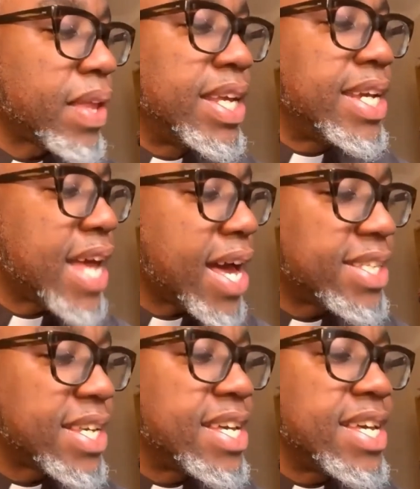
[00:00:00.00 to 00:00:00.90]
lead
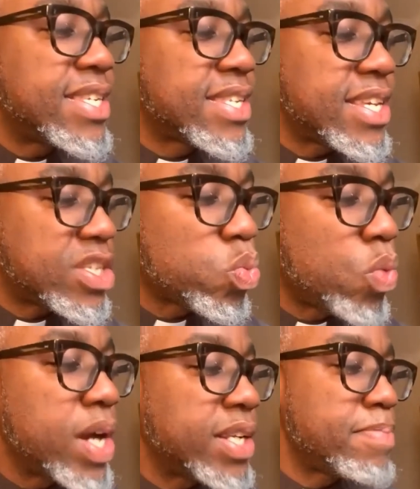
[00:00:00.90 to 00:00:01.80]
actor is this
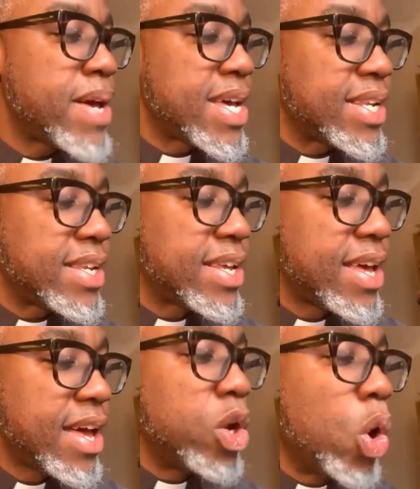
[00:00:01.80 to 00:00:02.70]
white man.
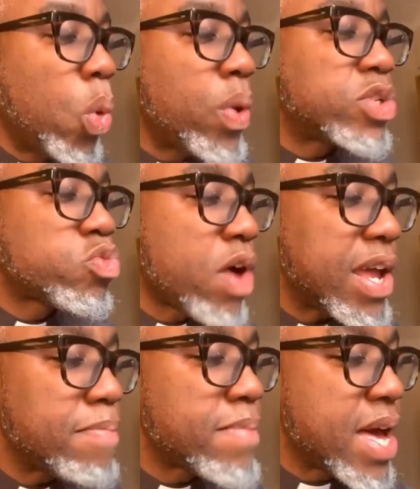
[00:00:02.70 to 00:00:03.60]
And always
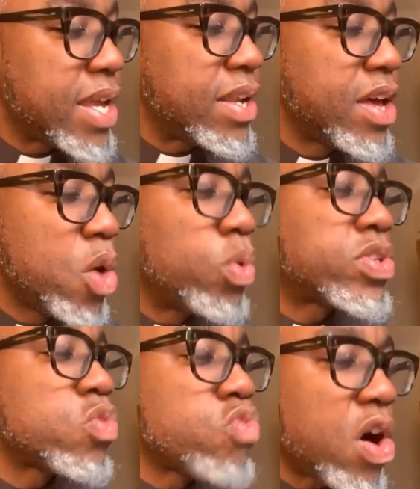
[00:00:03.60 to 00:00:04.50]
right man was
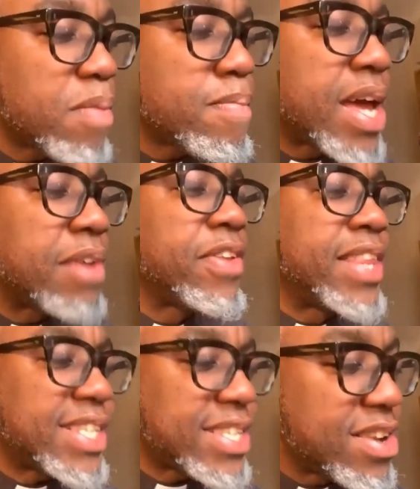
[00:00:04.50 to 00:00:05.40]
the wrong man for
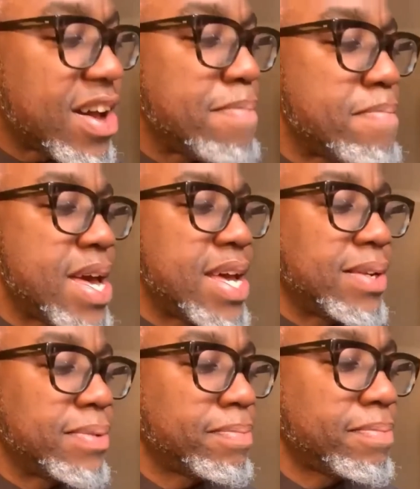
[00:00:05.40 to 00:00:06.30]
this nightmare.
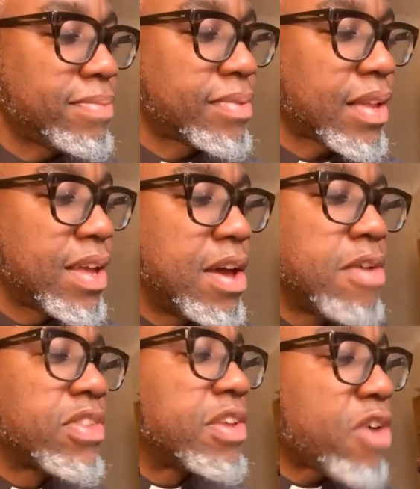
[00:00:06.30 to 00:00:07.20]

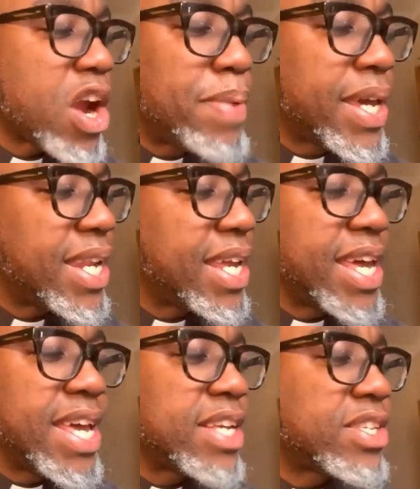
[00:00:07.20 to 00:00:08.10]
From the very beginning,
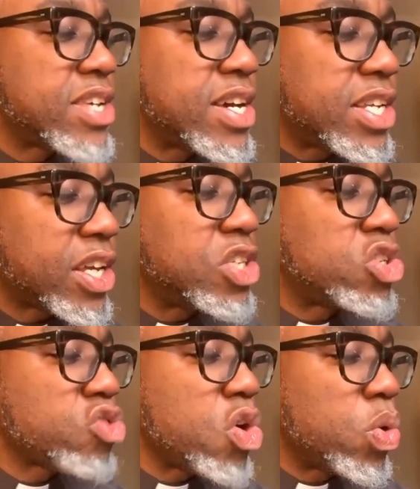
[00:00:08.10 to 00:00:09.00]
he asserted
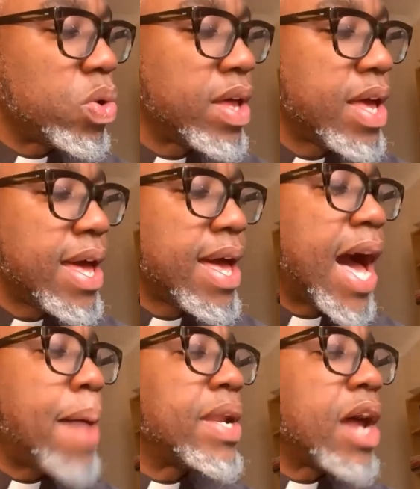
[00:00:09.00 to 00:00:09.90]
control.
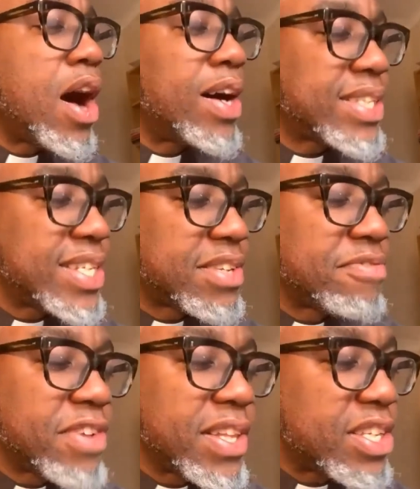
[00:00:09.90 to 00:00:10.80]
I'm an artist and
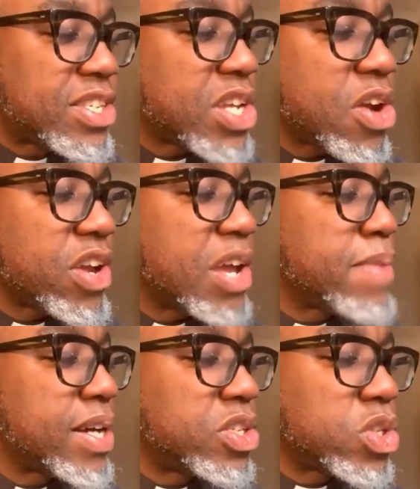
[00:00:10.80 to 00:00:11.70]
feel this stirring in
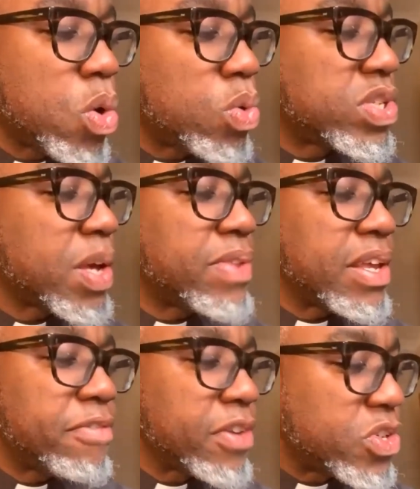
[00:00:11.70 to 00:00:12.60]
my soul.
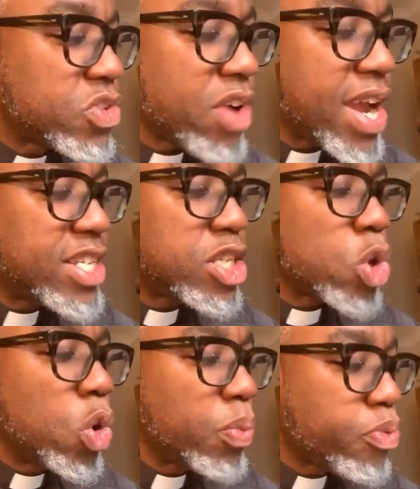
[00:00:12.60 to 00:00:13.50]
Something feels strange. It's
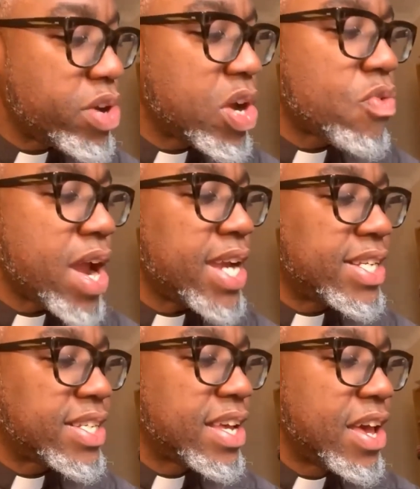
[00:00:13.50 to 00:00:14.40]
all
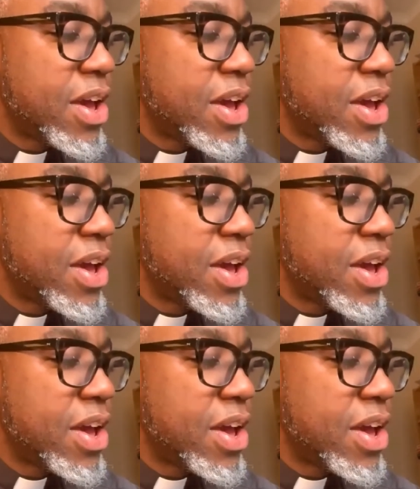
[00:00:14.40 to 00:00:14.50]
prearranged.